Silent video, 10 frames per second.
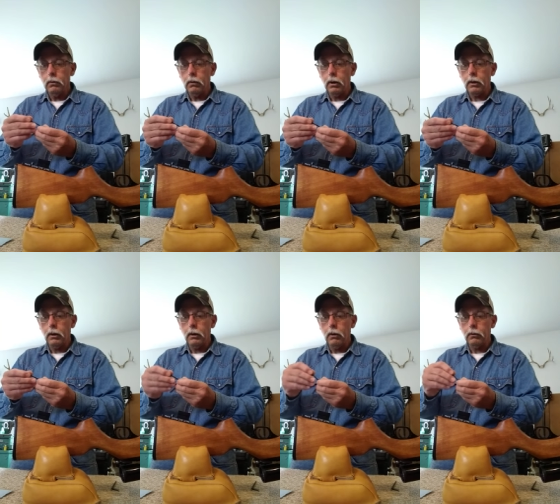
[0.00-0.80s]

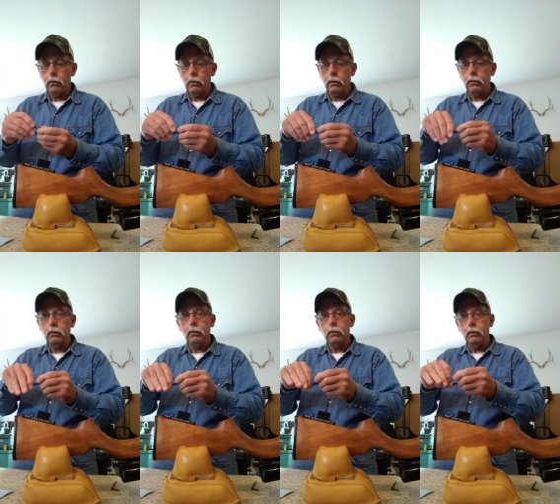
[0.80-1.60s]
locking it onto the
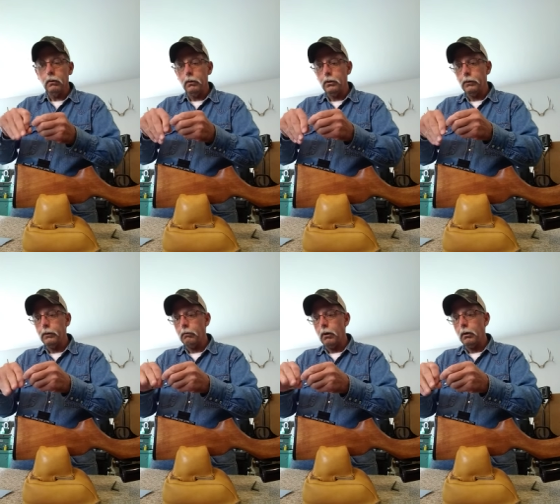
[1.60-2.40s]

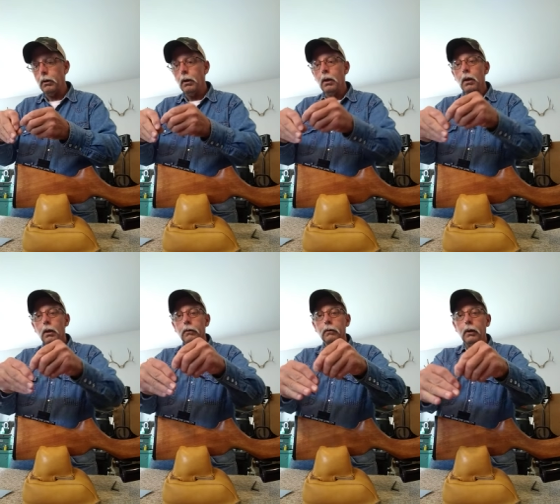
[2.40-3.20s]
adjusting rod.
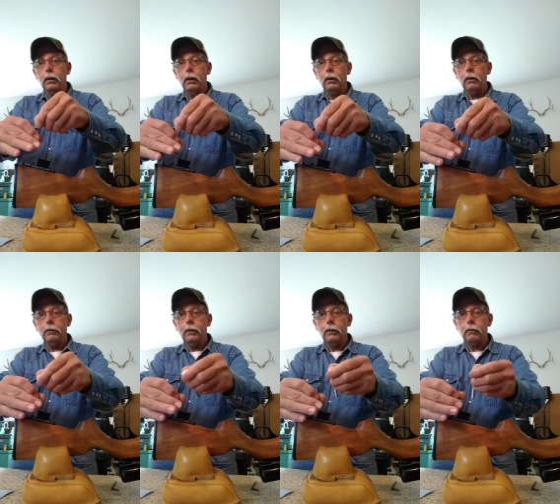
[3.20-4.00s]
So take that little
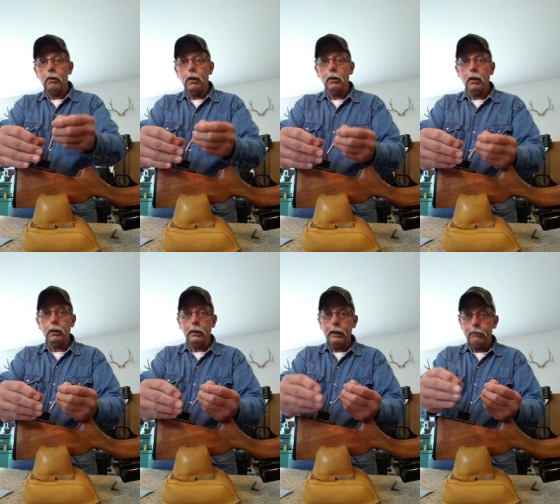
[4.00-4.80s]
set screw out. I
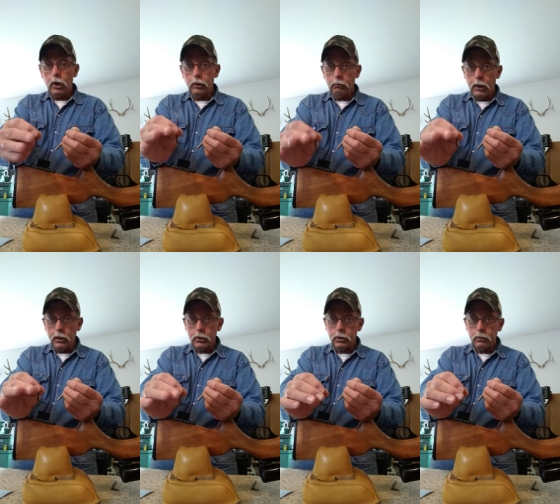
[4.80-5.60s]
like to leave it on the
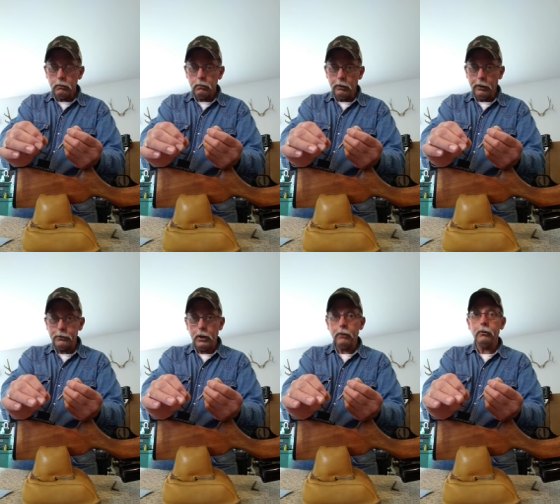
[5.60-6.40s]
wrench.
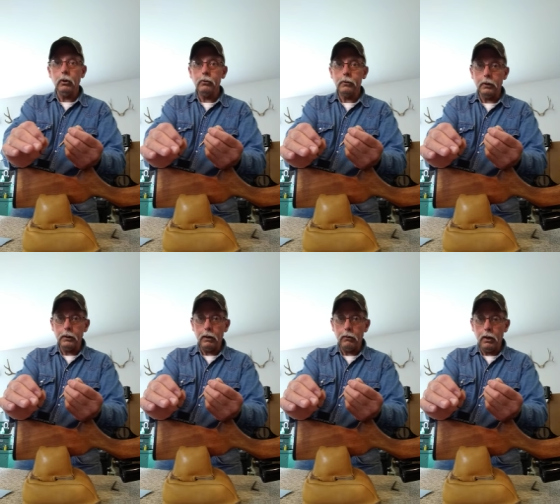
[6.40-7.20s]
Less chance of losing it
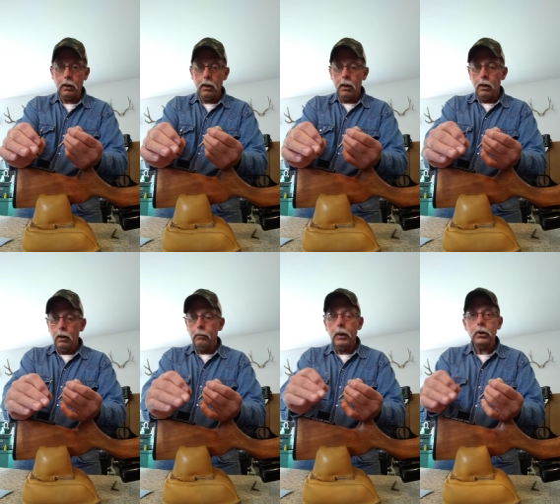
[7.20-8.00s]
that way.
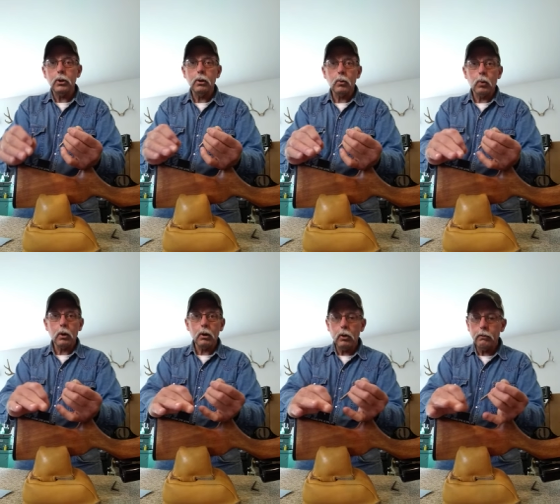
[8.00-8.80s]
Make sure you're
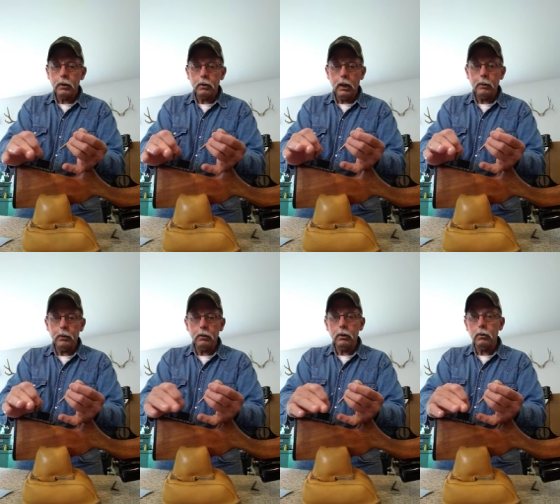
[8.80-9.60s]
working over your table
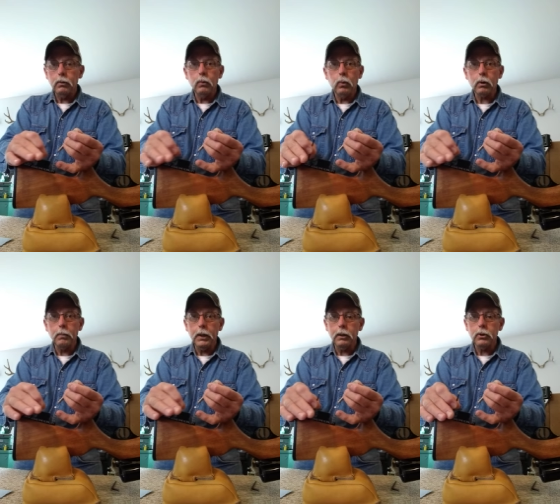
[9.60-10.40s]
or your
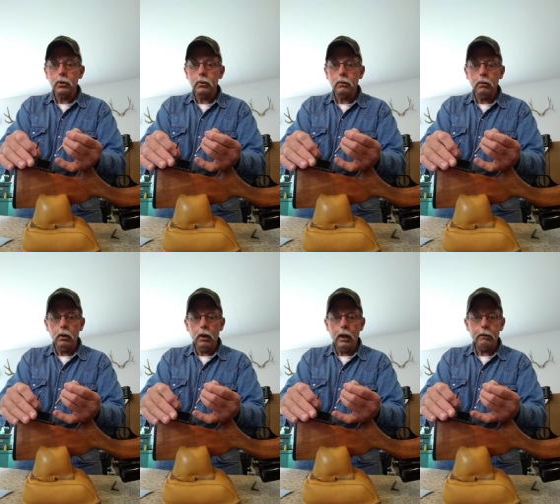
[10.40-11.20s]
workbench
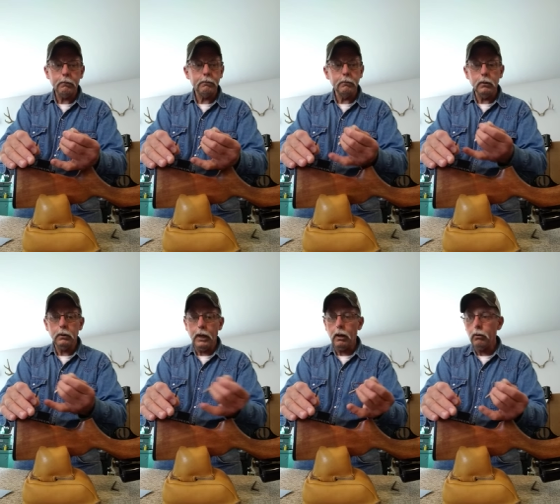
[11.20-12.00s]
and have a
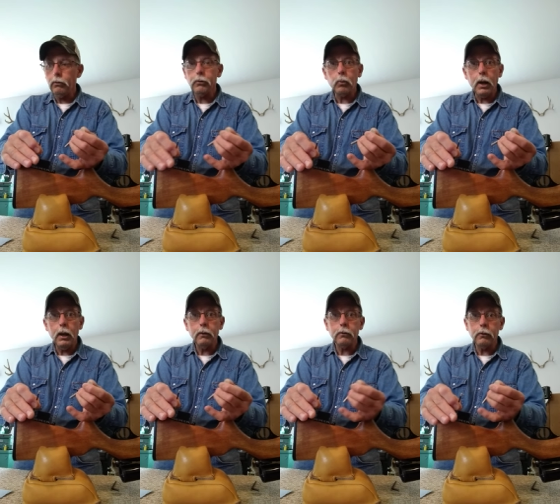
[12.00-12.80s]
towel or some
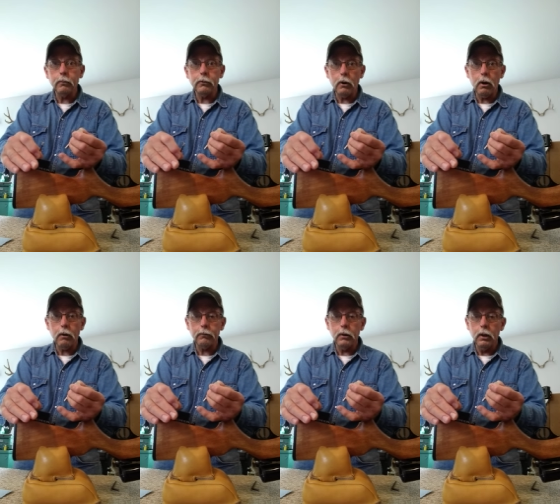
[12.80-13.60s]
rags or something
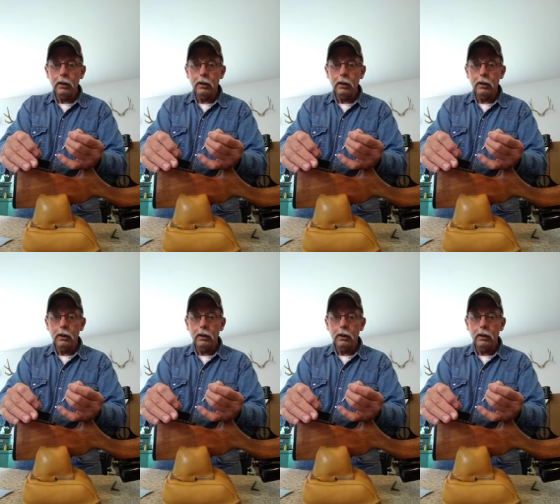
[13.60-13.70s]
soft